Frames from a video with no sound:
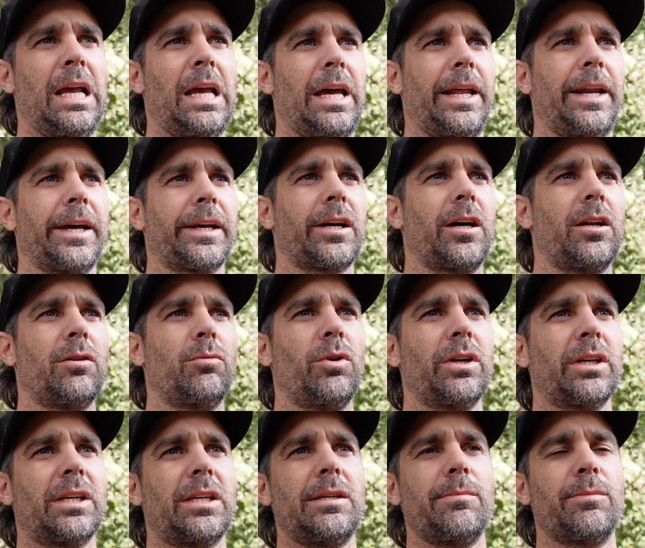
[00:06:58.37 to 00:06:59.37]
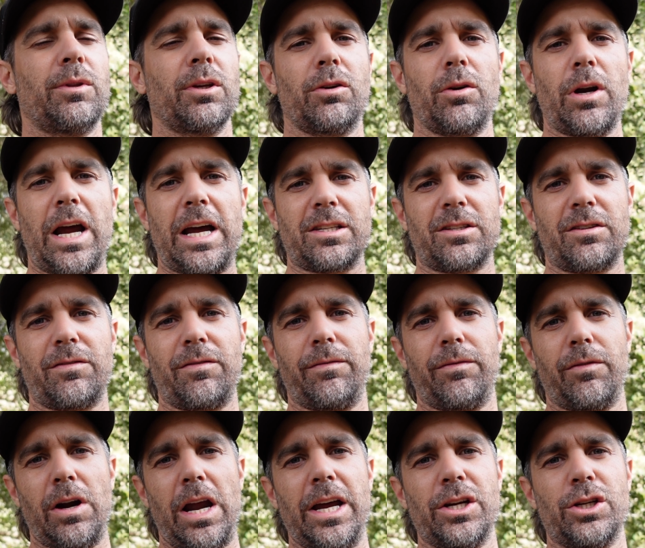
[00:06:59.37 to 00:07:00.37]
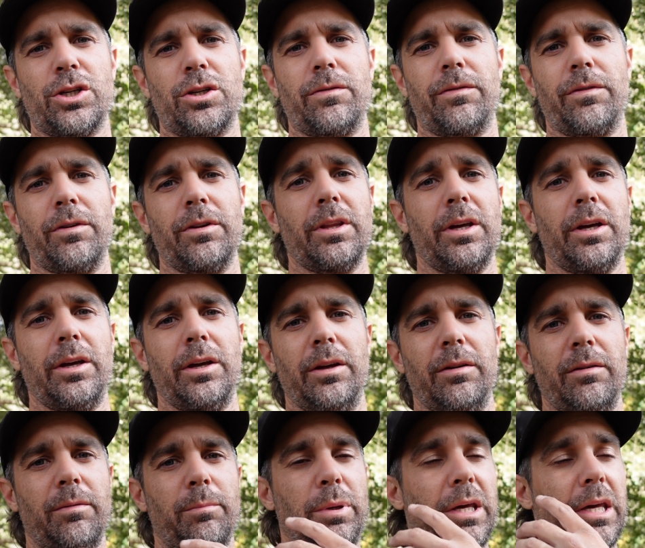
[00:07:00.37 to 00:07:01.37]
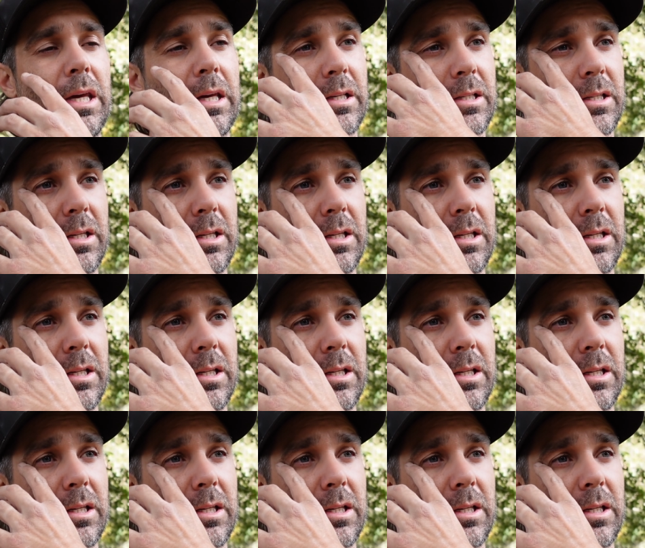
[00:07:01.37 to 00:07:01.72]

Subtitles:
And I kind of want to keep the grass fresh for the pigs